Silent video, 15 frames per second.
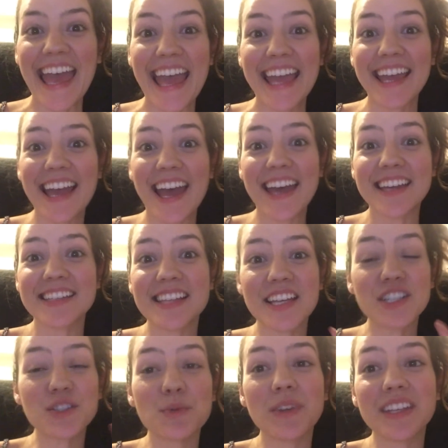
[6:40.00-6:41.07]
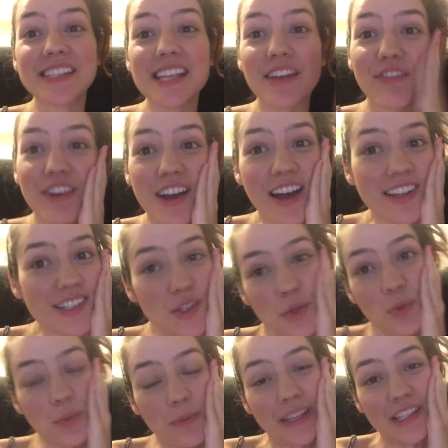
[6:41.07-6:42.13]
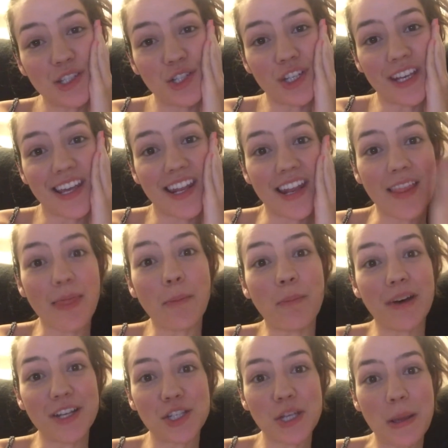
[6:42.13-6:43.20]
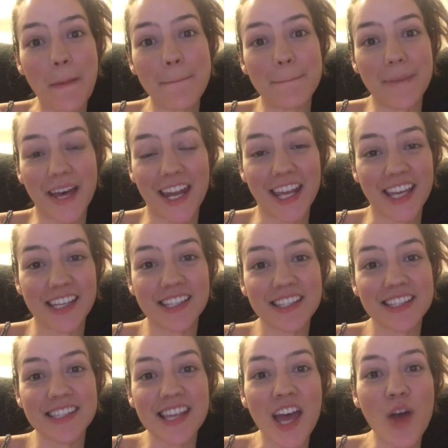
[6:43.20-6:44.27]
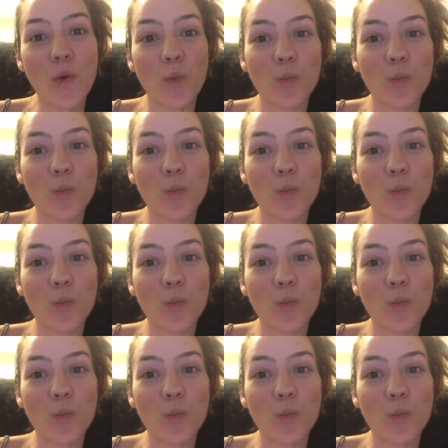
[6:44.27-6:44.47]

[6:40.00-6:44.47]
Hey guys, I just realized I forgot to mention the Budget Buddies.